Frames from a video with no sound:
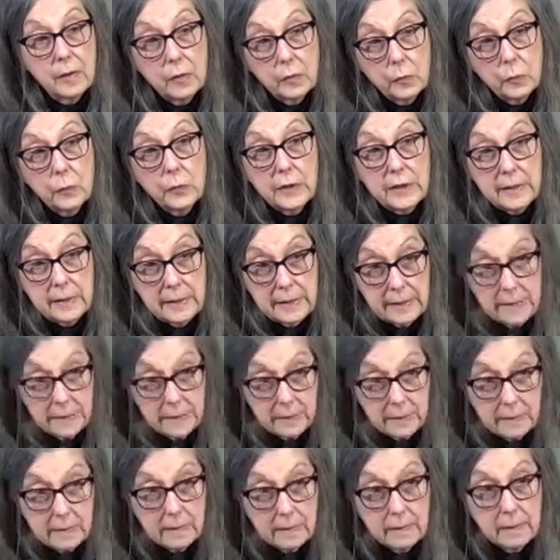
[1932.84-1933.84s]
We
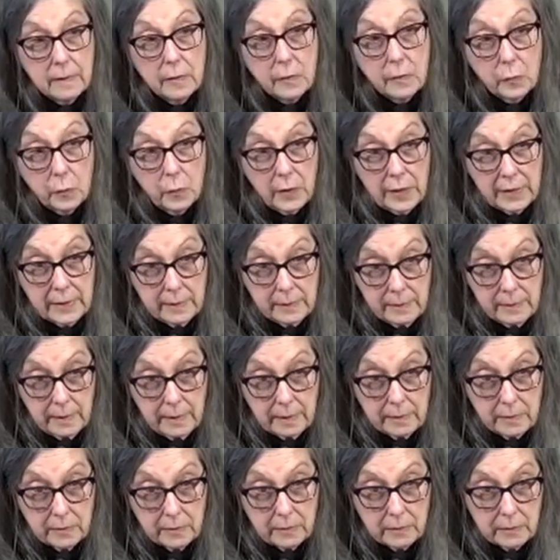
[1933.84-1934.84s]
need one
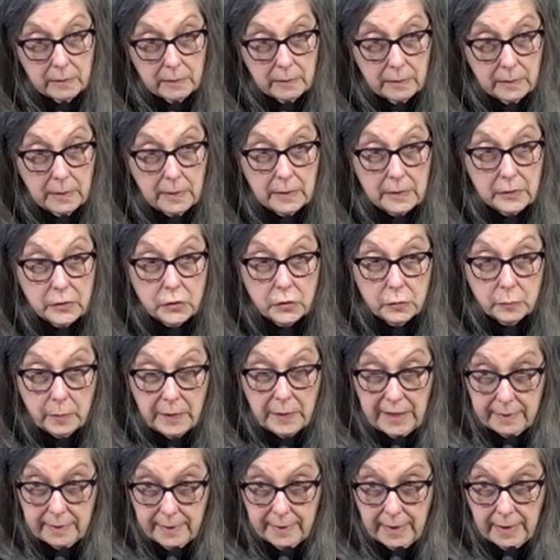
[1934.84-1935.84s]
another to
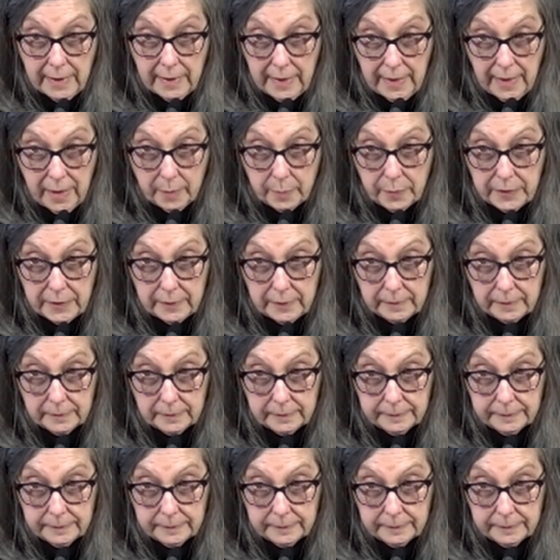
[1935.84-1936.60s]
make that happen.